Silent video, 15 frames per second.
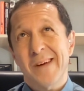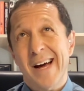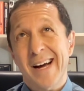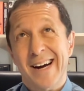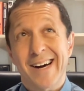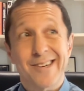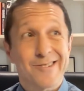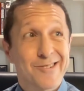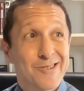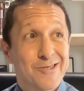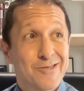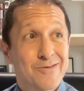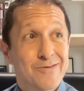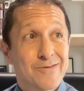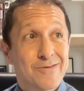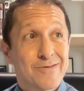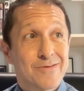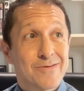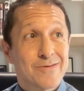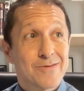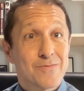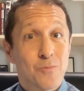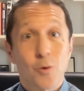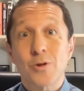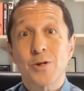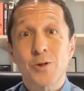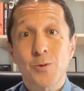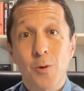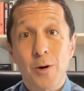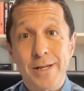back, I don't know, more
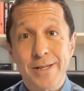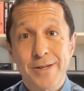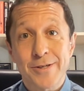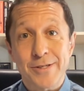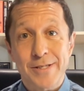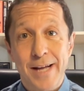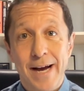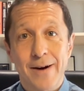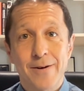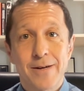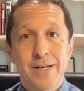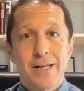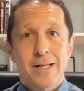than 20 years now,